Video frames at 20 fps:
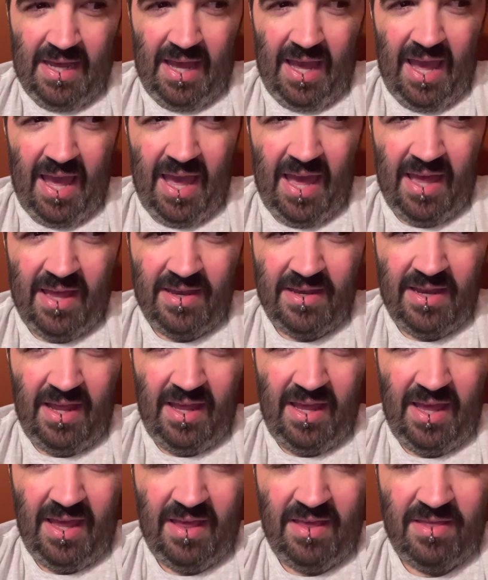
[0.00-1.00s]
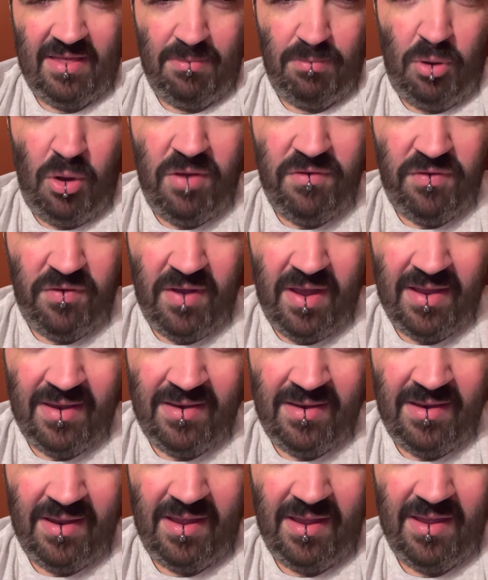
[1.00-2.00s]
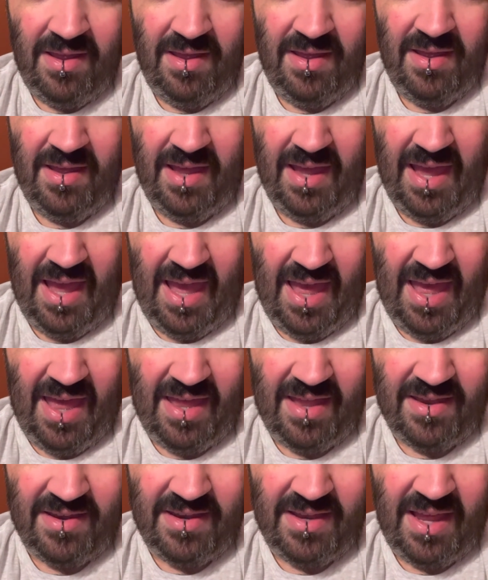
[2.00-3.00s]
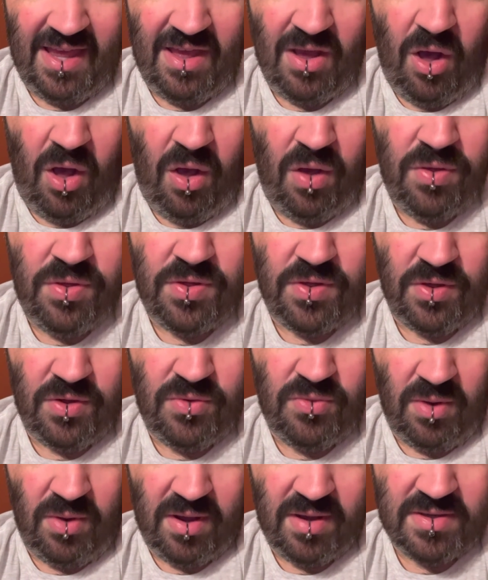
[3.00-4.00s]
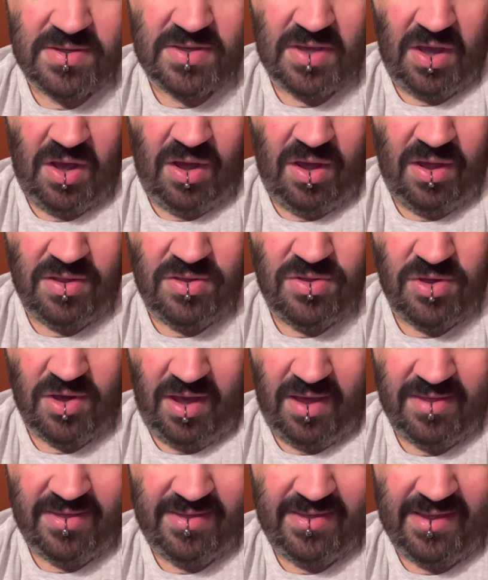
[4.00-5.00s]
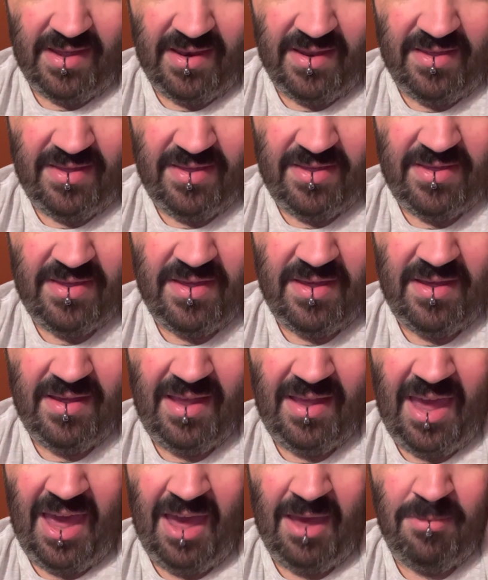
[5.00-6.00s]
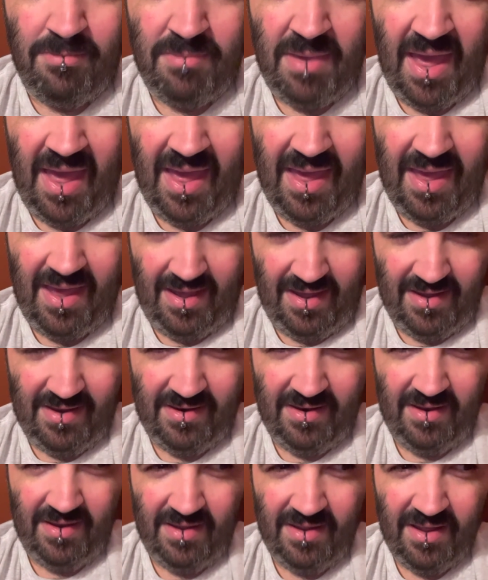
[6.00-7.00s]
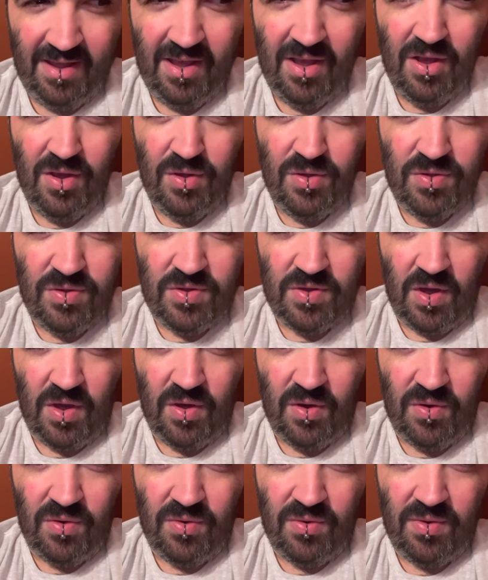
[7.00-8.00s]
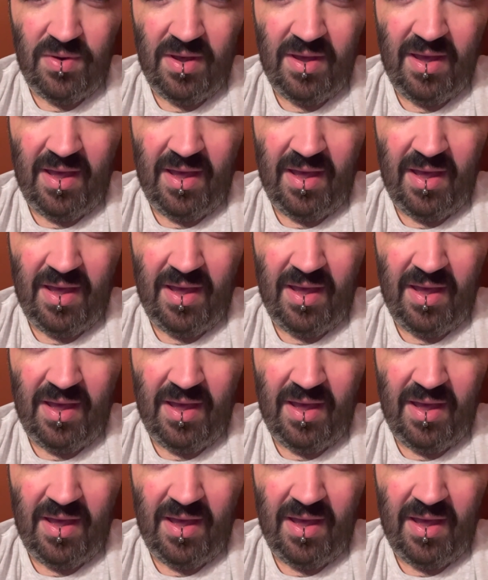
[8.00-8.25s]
And he's the boyfriend, and he also works on John Cena's campaign. So